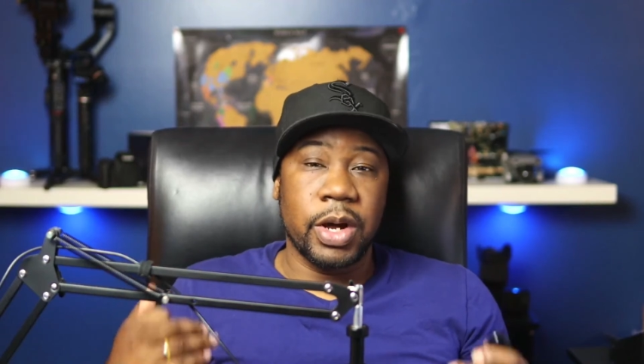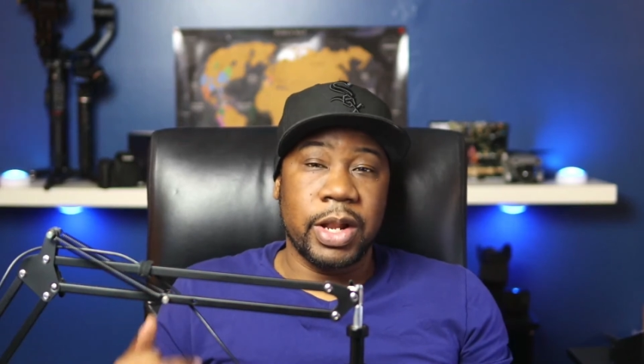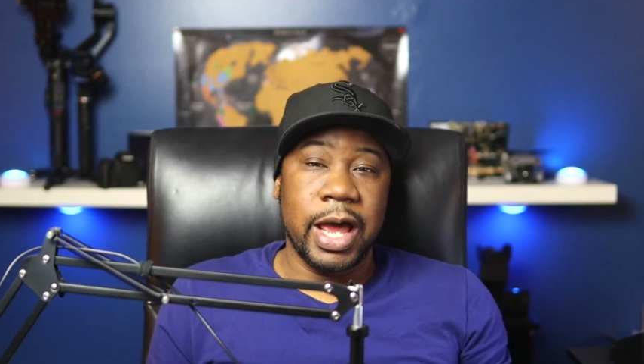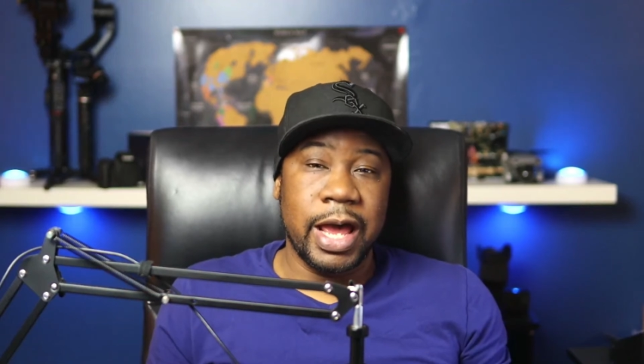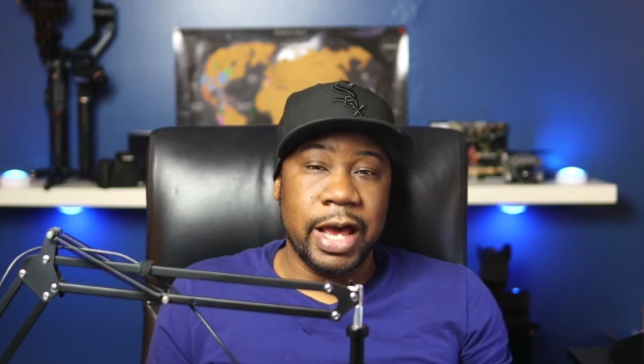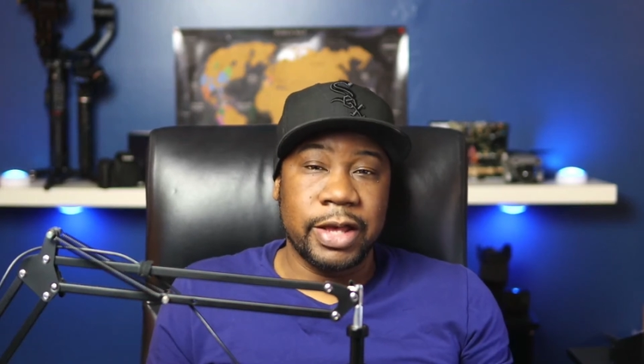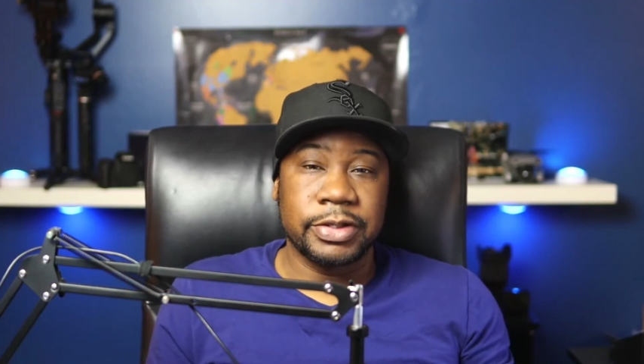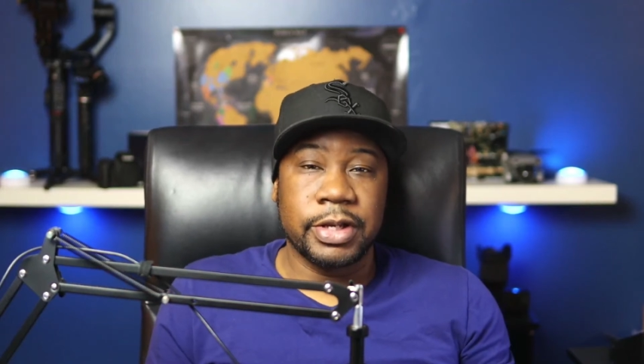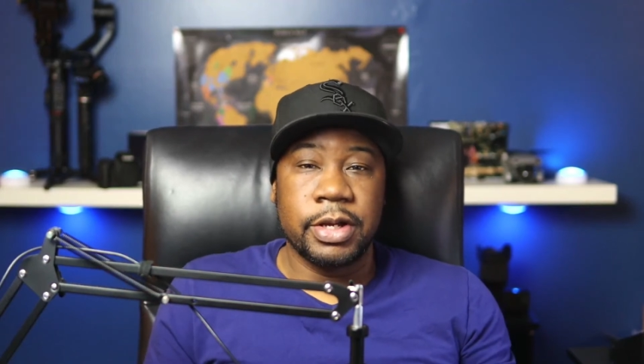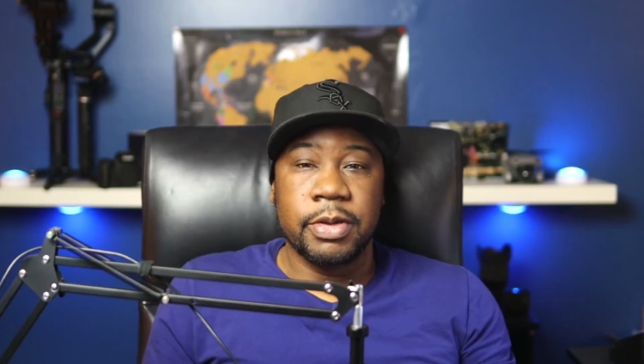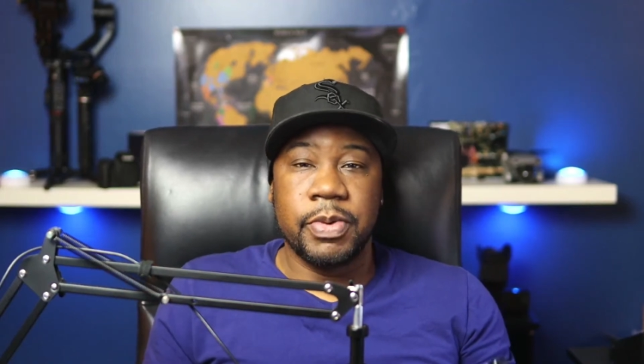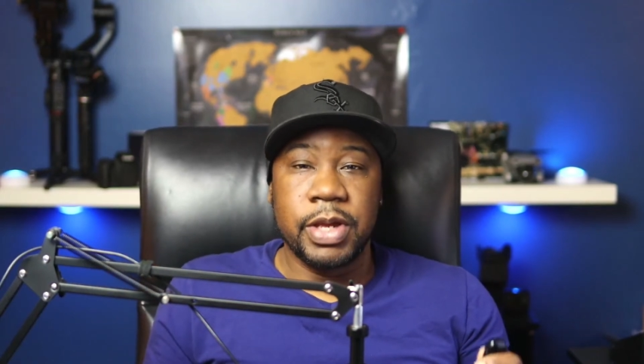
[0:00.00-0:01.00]
as well
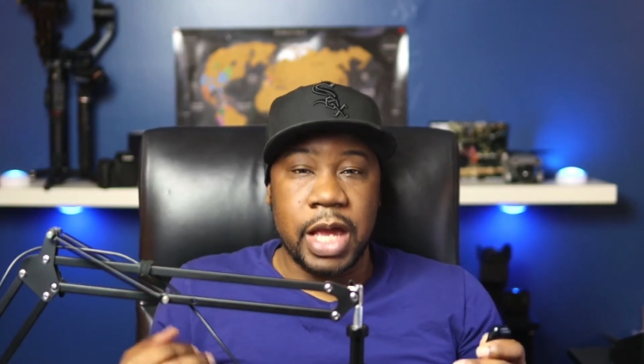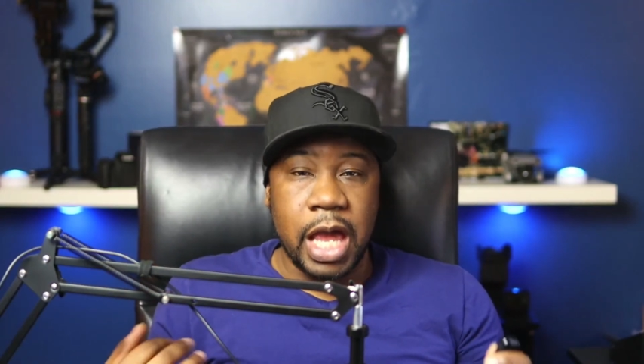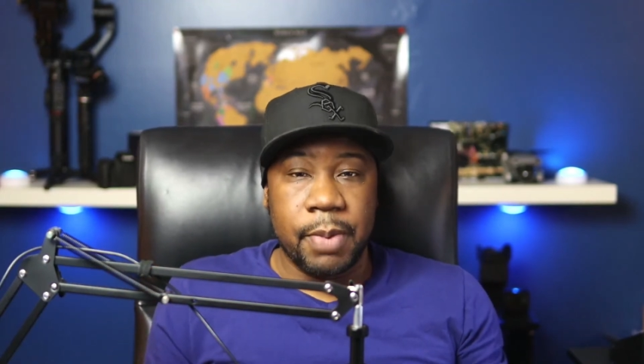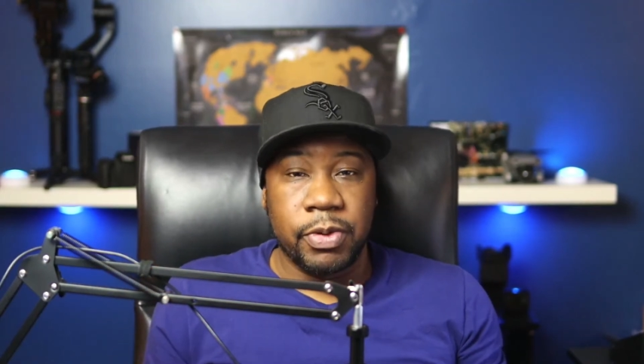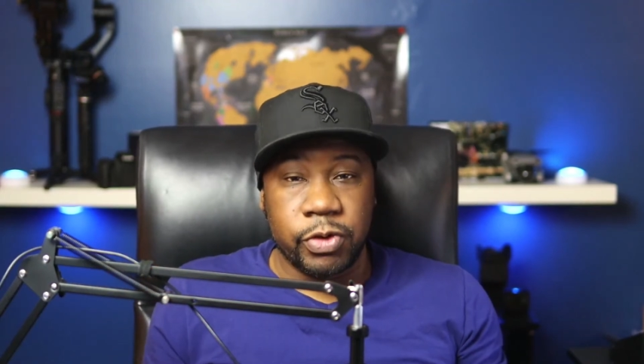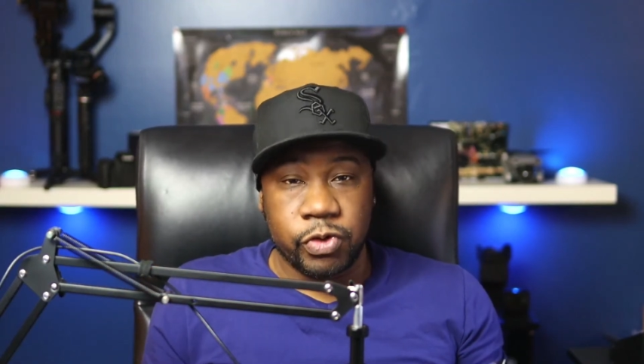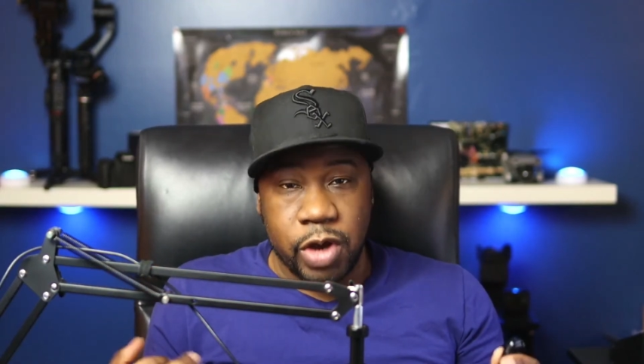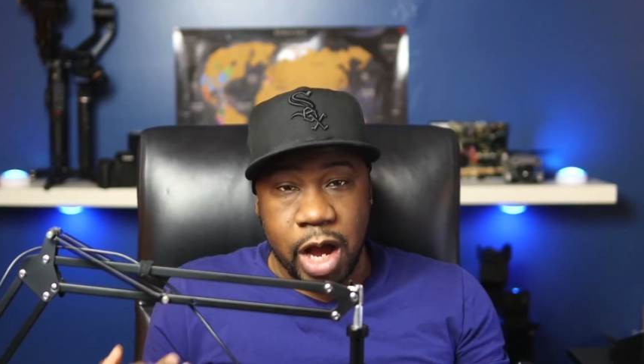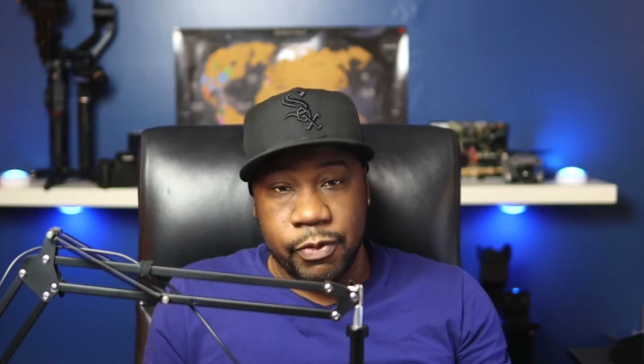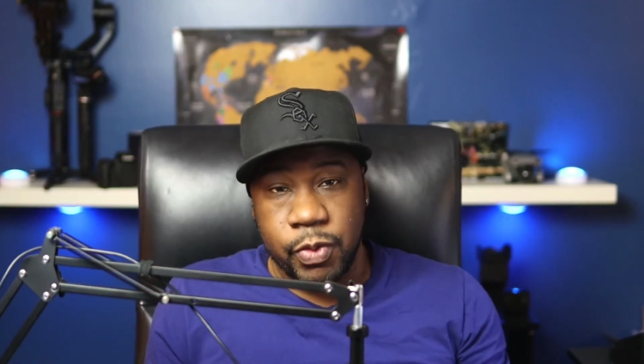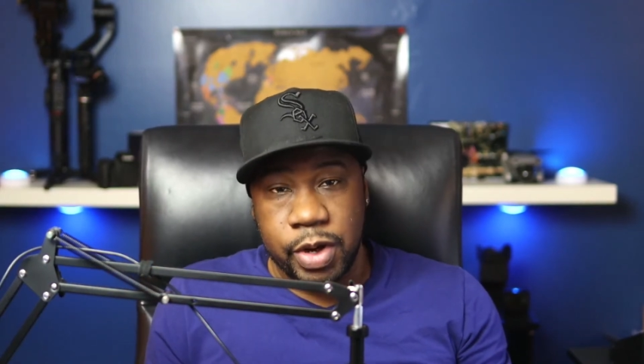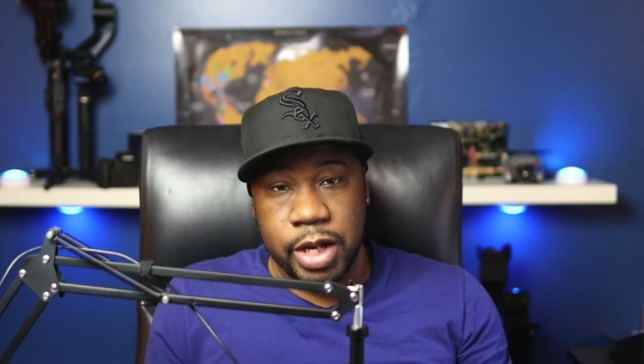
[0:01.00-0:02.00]
as being able
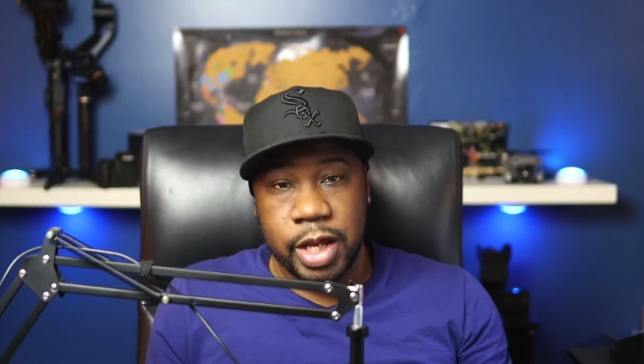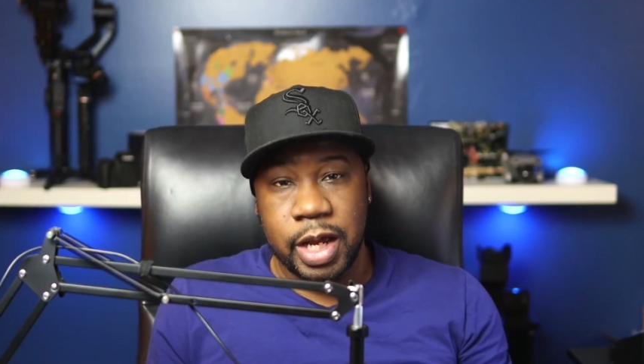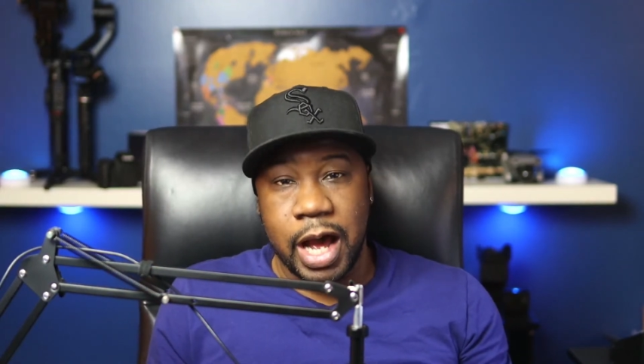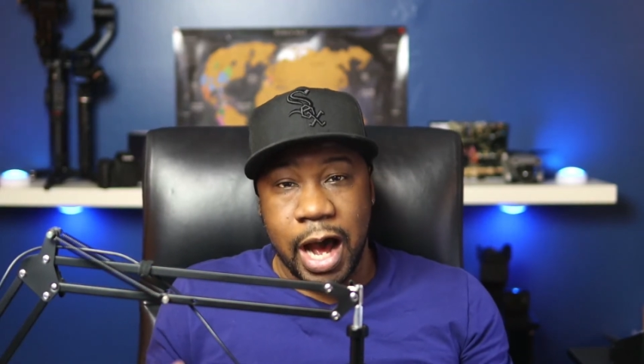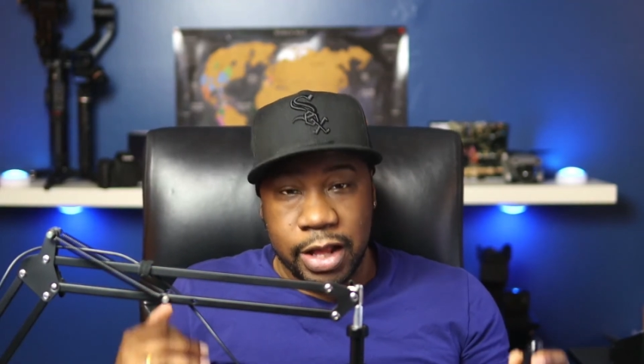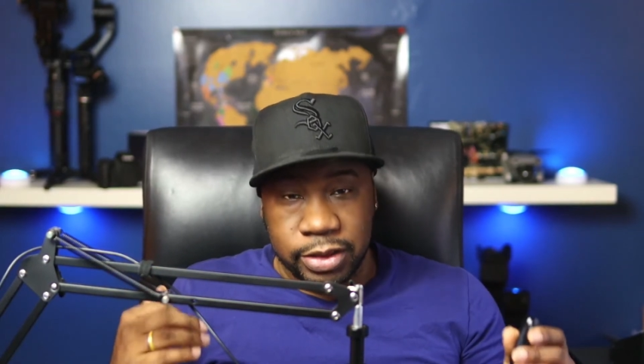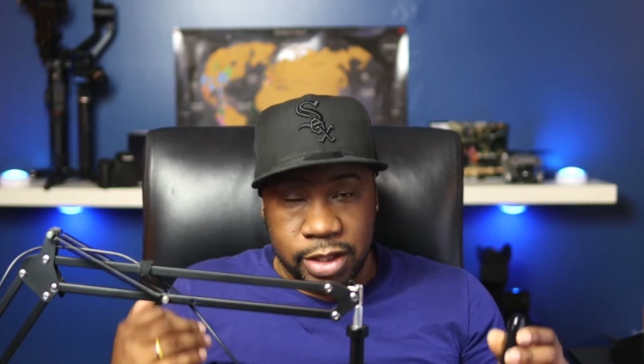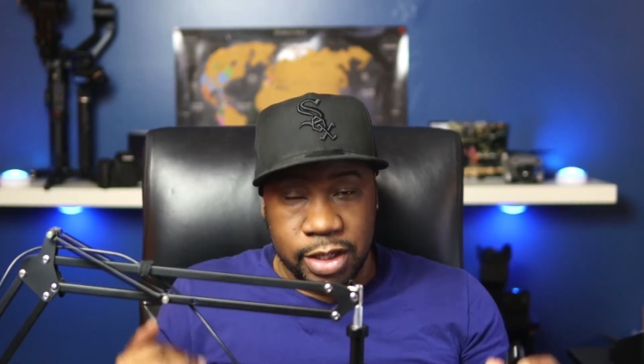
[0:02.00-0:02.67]
to travel with it.